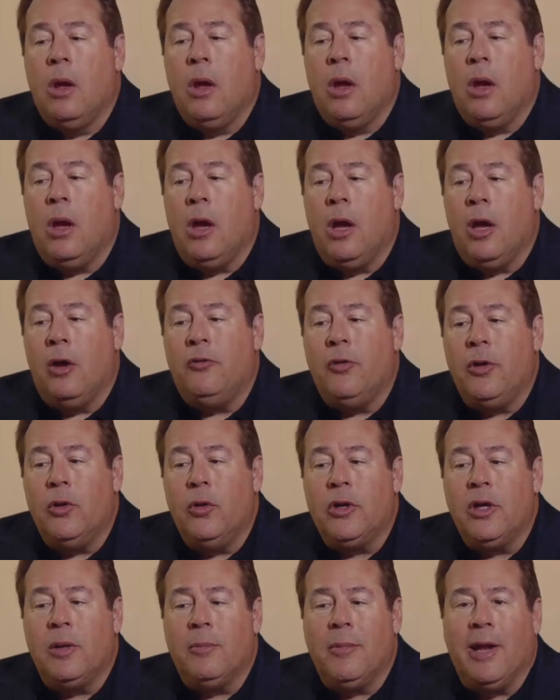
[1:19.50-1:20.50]
If we
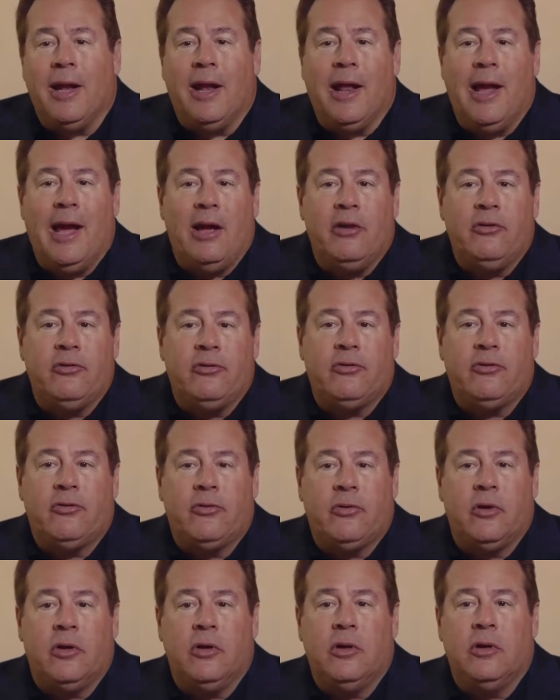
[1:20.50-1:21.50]
look at my
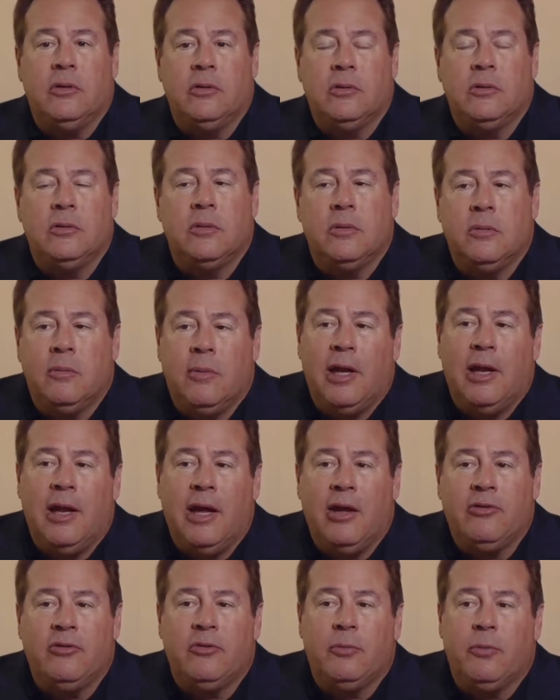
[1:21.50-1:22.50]
last
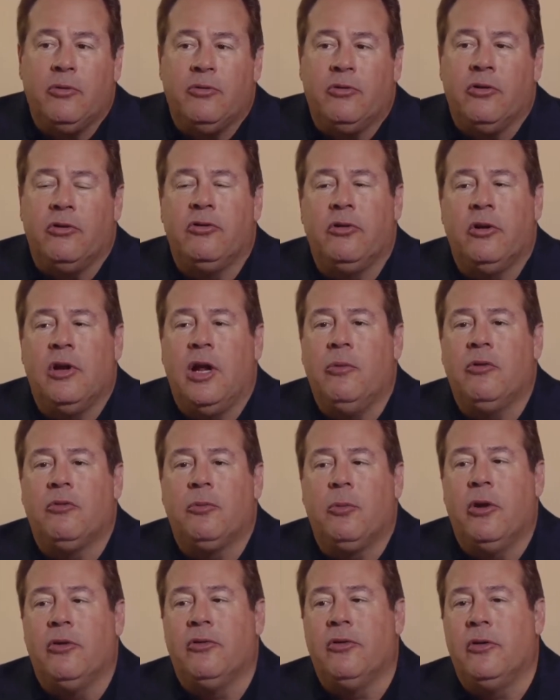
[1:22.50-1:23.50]
position, I was
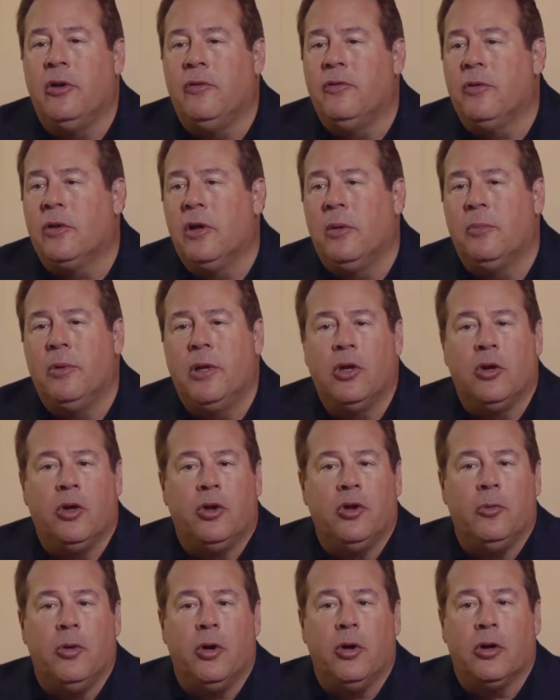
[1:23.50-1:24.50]
president of a company called
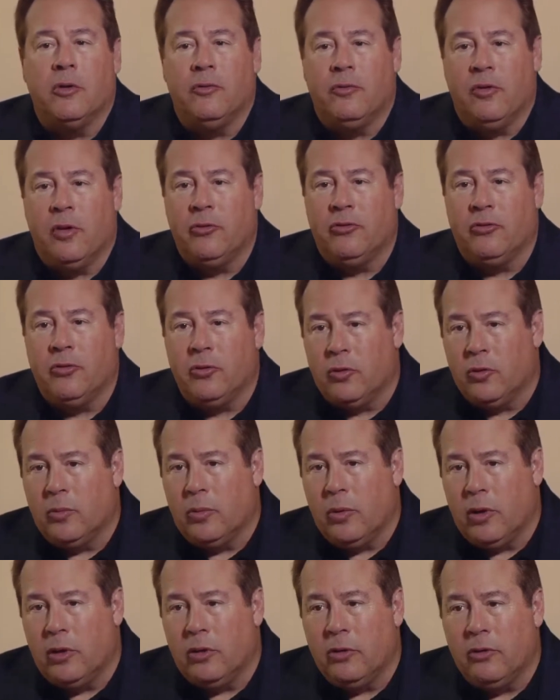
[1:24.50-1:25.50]
American Pharmaceutical
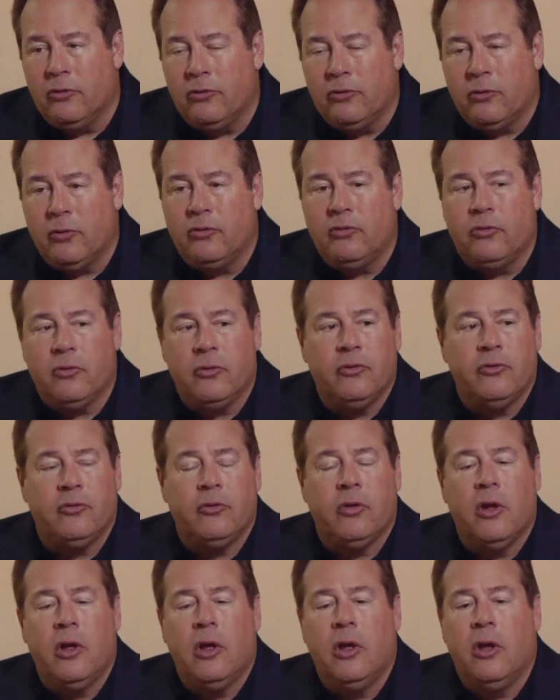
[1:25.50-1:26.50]
Partners, which was
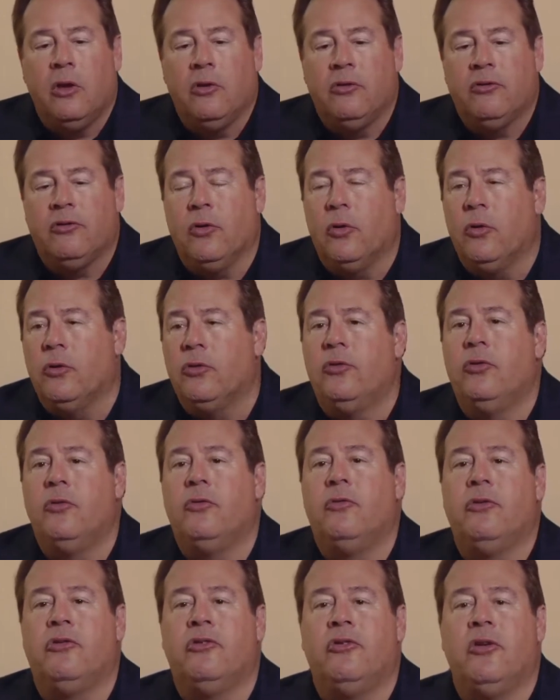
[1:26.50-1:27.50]
sold to
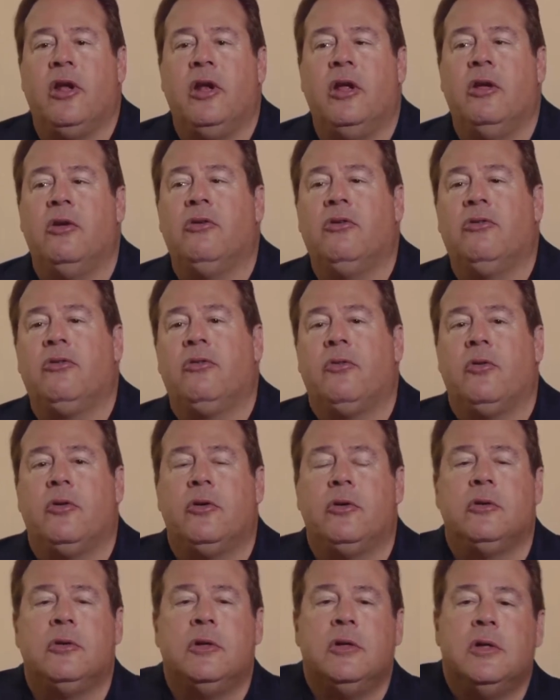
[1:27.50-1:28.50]
Fresenius
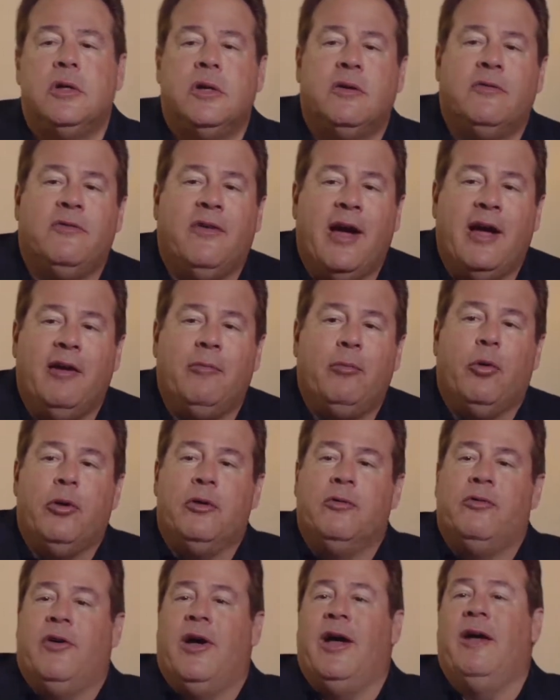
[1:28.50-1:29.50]
for
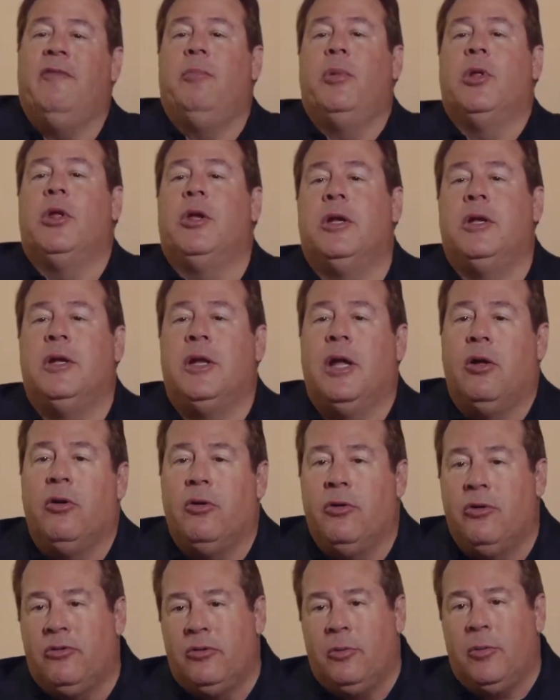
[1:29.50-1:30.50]
$5.5 billion
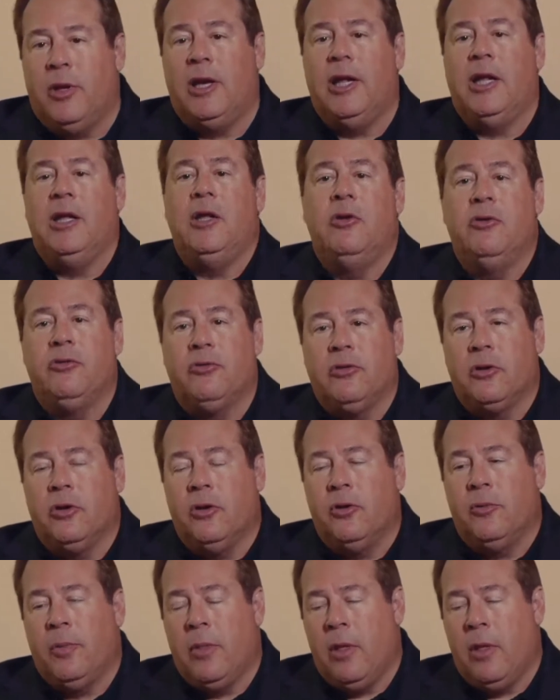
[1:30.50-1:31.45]
about 8 years ago.